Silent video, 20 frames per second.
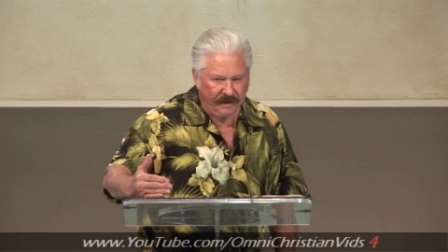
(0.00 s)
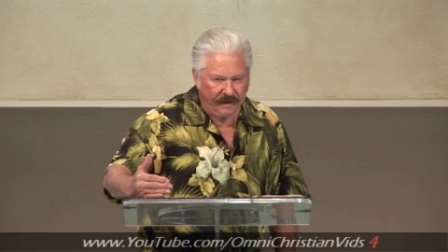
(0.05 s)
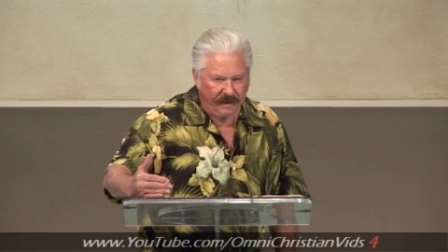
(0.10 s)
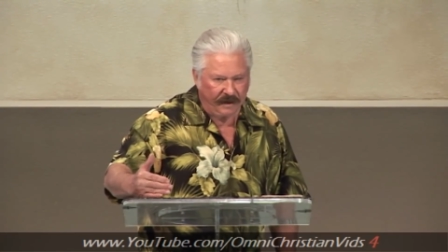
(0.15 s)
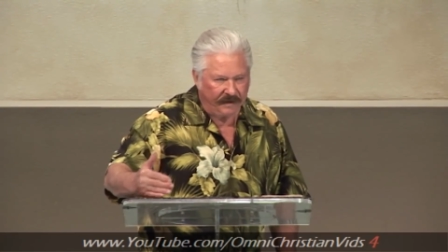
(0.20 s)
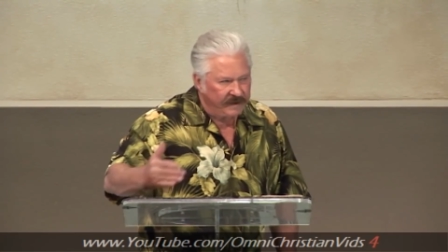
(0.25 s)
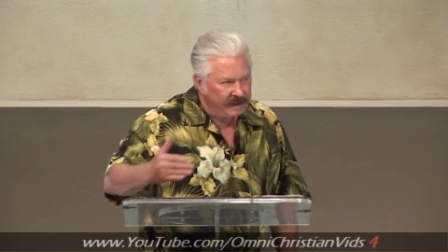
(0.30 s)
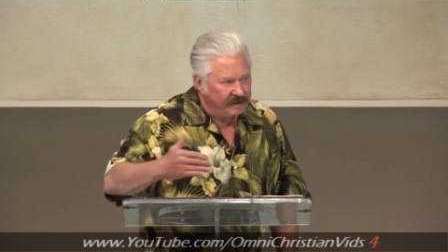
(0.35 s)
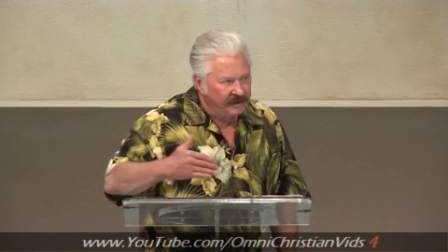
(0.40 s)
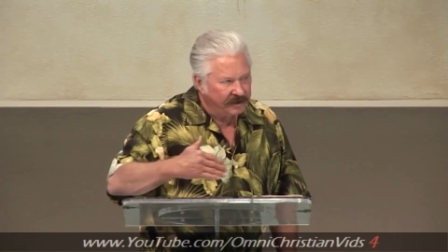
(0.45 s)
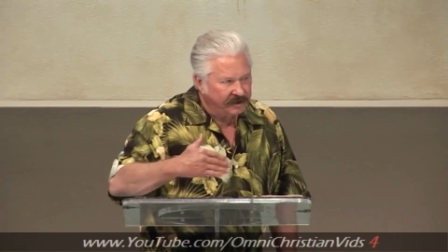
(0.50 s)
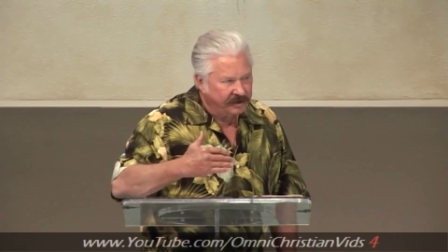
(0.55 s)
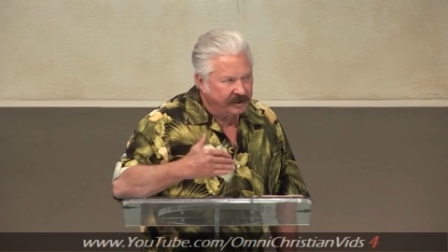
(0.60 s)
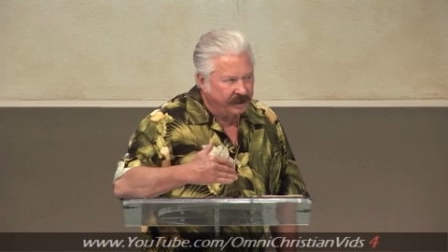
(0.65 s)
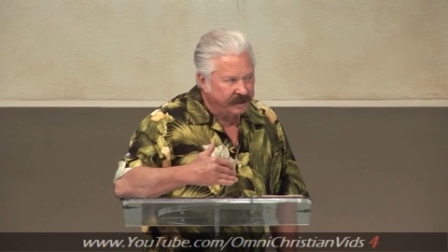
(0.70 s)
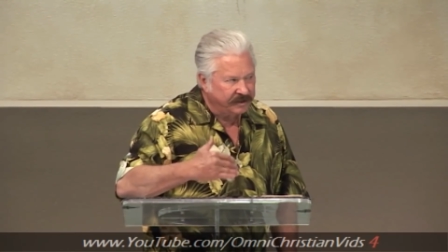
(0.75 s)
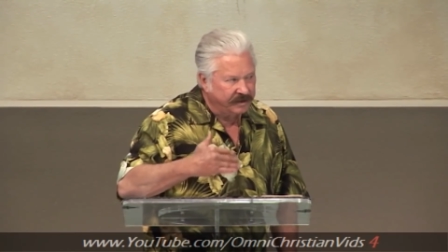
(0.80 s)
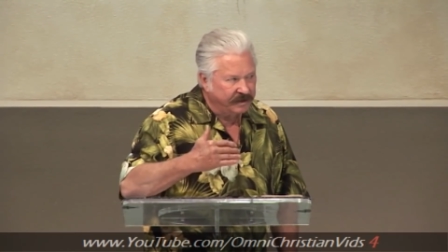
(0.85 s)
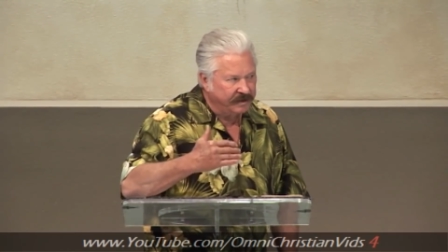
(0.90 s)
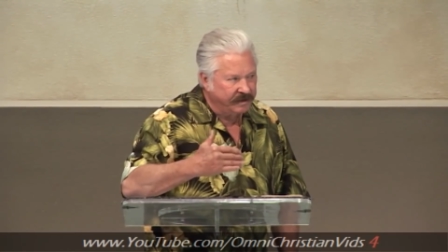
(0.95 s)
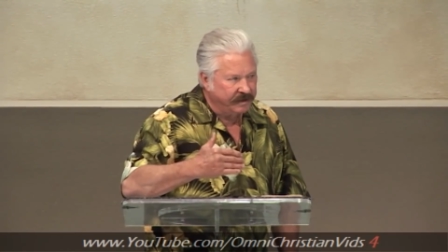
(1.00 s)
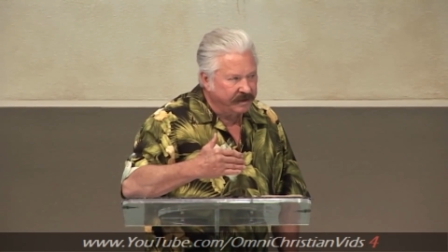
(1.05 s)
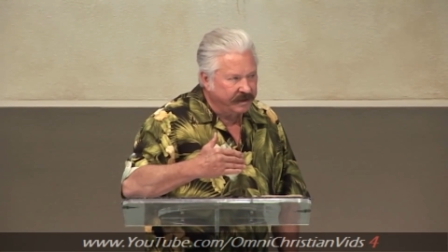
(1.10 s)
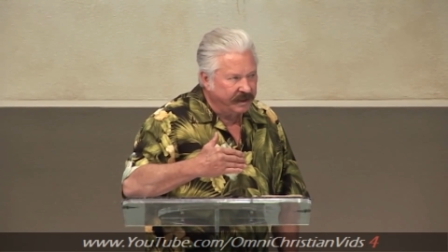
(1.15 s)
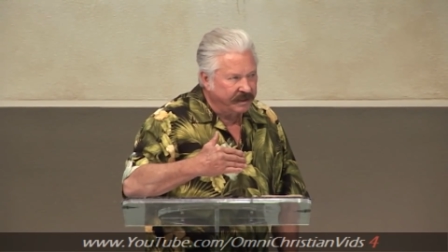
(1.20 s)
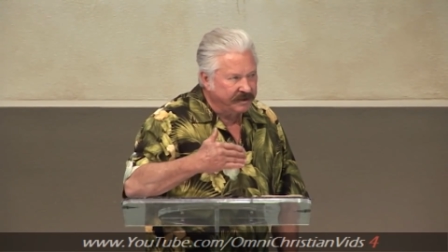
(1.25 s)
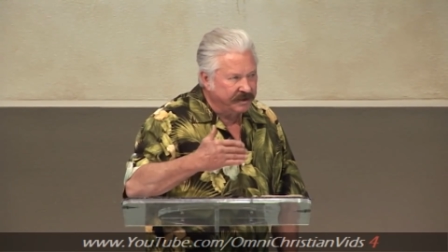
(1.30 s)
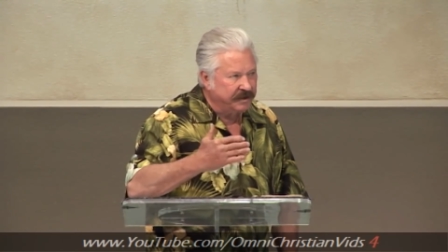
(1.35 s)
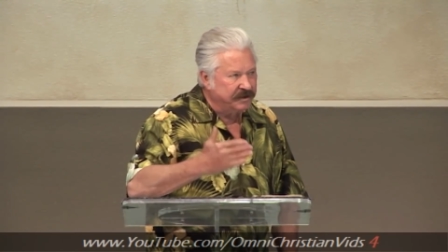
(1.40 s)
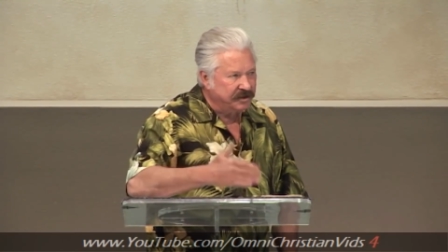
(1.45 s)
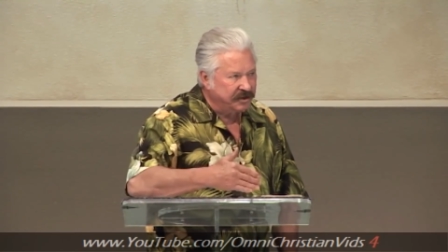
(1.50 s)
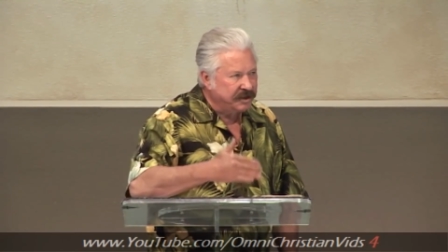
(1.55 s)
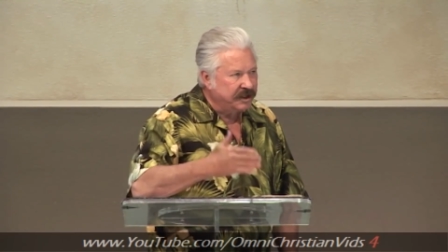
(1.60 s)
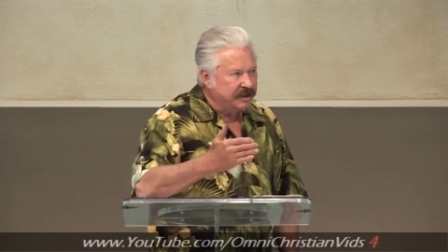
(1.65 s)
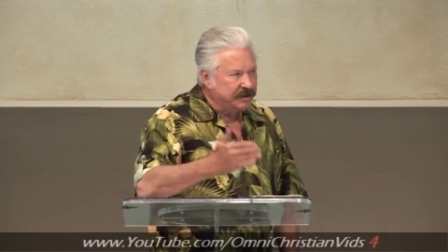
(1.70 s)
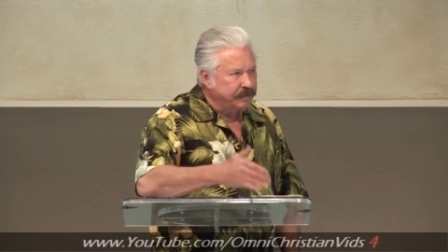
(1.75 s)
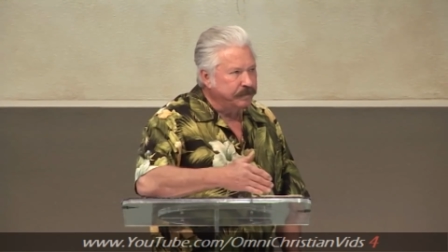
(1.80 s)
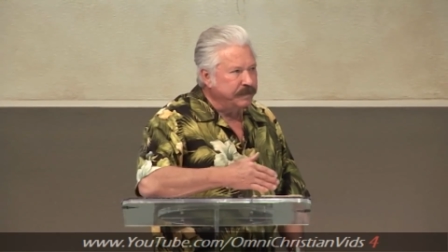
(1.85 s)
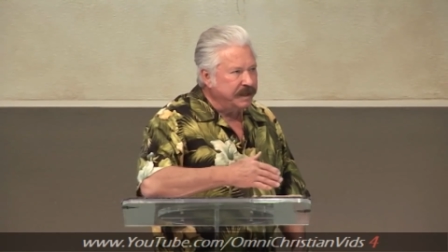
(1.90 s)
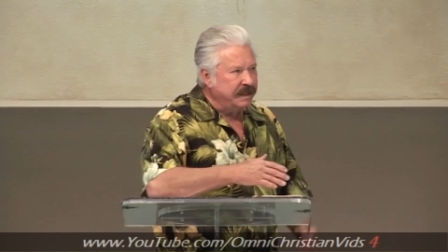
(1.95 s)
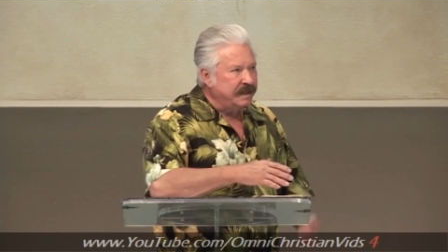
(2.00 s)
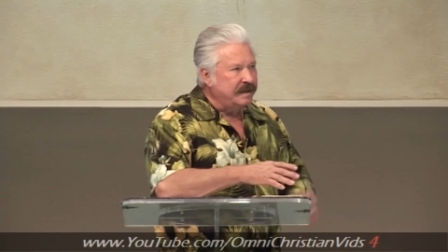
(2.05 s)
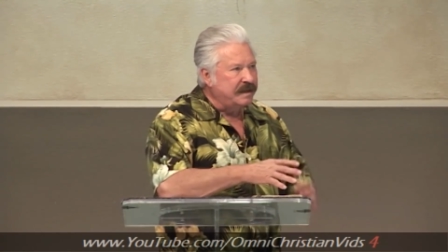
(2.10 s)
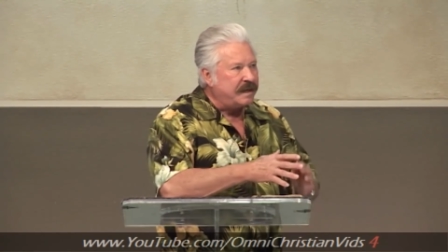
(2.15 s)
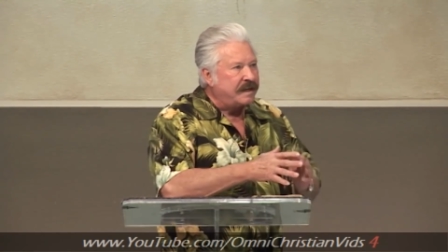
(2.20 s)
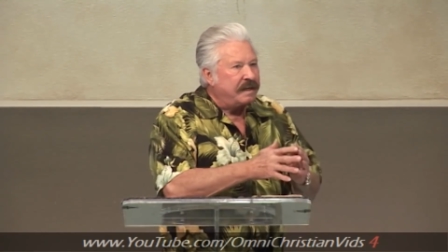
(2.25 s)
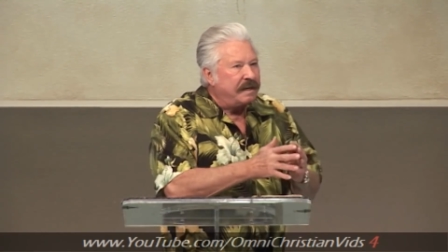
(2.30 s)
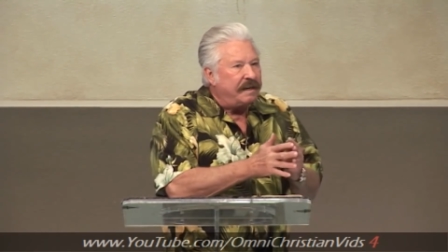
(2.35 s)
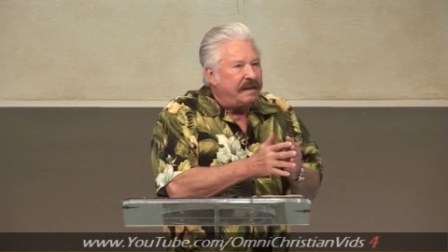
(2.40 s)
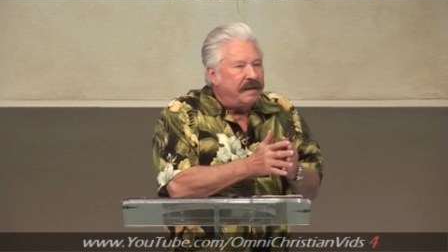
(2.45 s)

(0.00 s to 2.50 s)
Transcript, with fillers: Now this doesn't, doesn't just mean